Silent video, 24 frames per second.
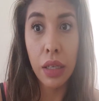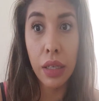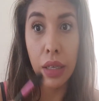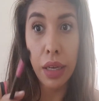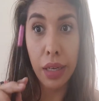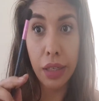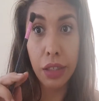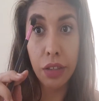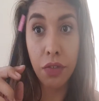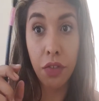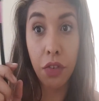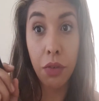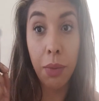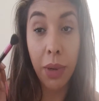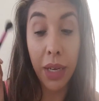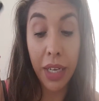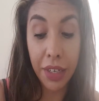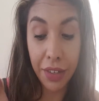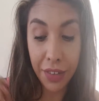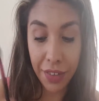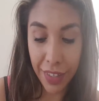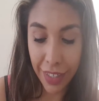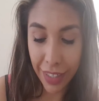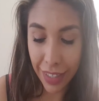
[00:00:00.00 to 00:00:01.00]
Yes, for my
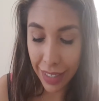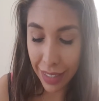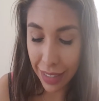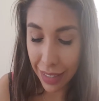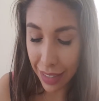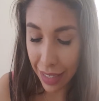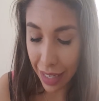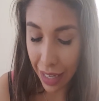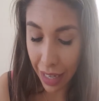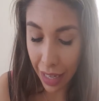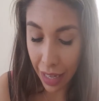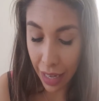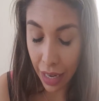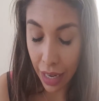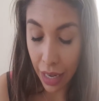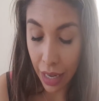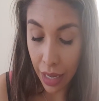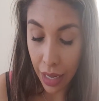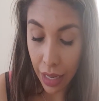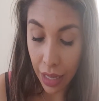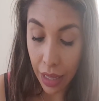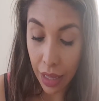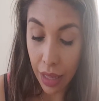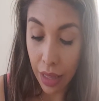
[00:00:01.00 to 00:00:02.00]
crease.
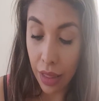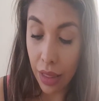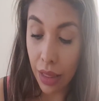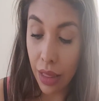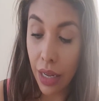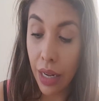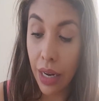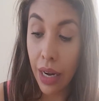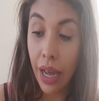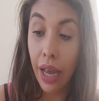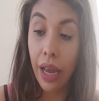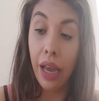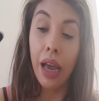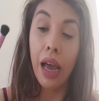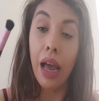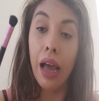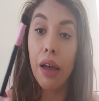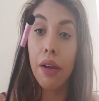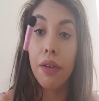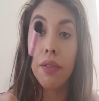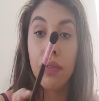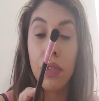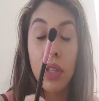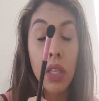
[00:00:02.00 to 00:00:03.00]
Then I
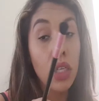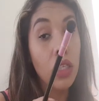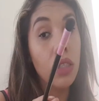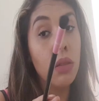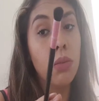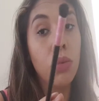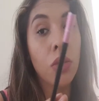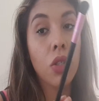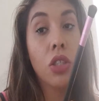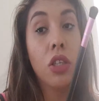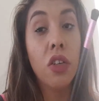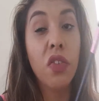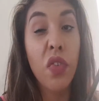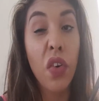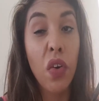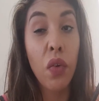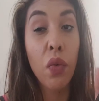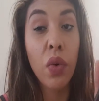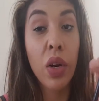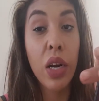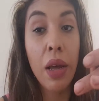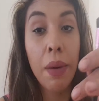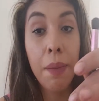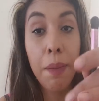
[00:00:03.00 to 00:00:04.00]
have this one if I
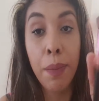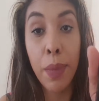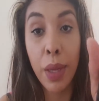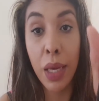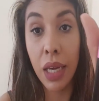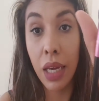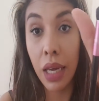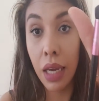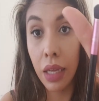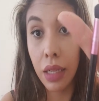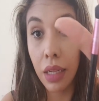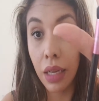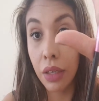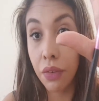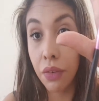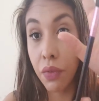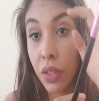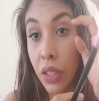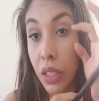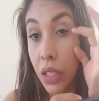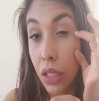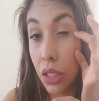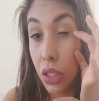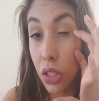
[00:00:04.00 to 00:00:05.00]
want to make it like
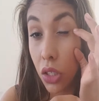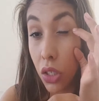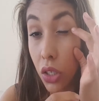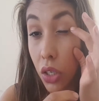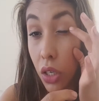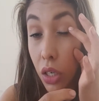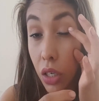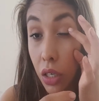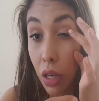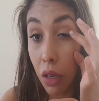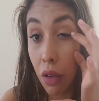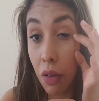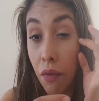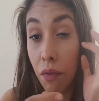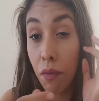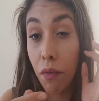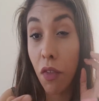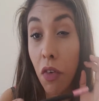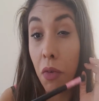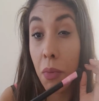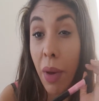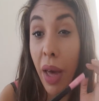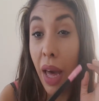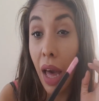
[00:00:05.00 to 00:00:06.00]
really dark. If
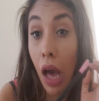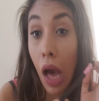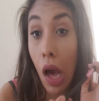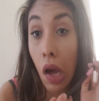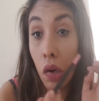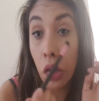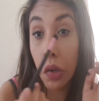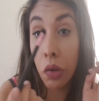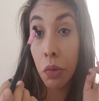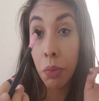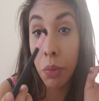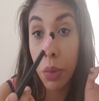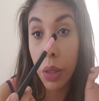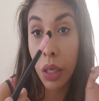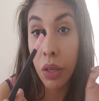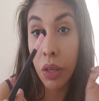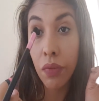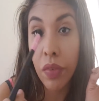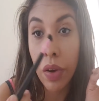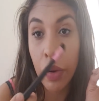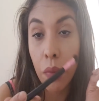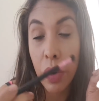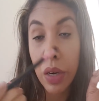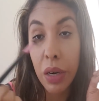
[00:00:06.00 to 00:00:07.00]
for my outer
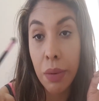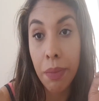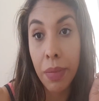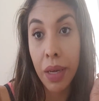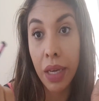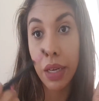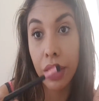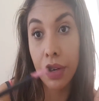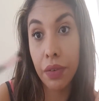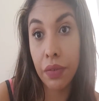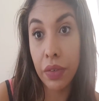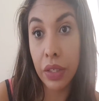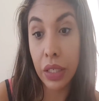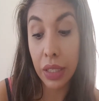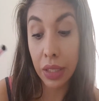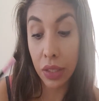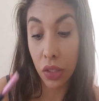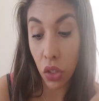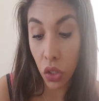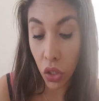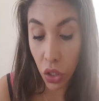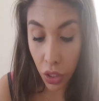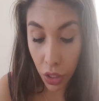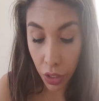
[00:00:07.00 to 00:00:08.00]
V, if I want to make it really
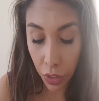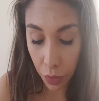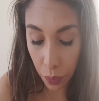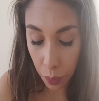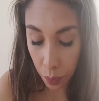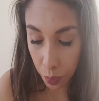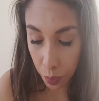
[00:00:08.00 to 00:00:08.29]
dark.